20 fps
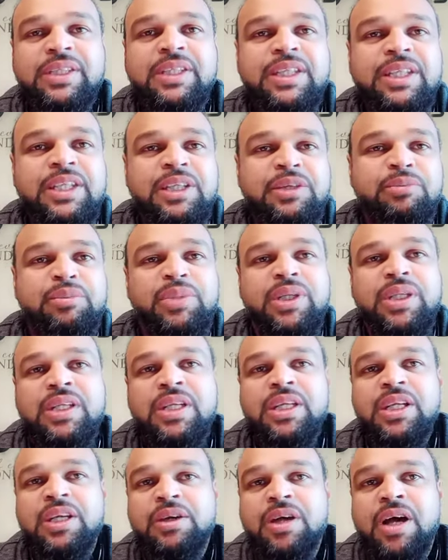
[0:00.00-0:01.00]
Let him be
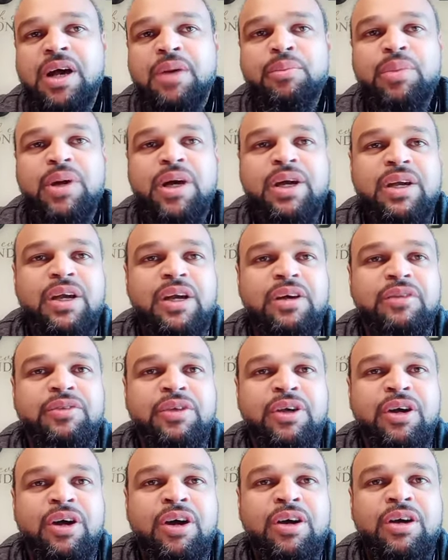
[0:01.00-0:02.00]
the umpire of
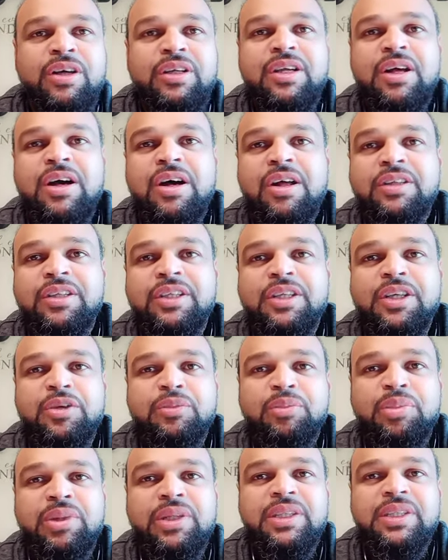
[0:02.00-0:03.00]
your heart, calling
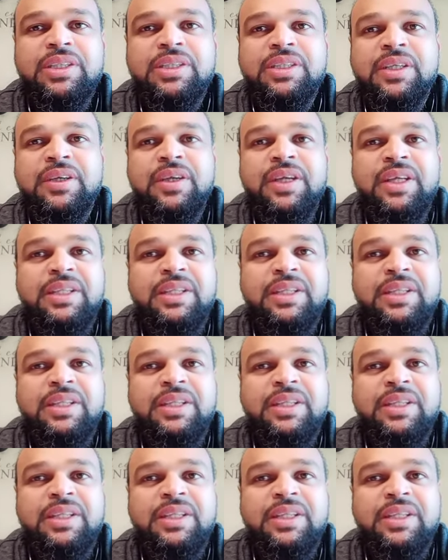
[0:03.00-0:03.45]
out plays,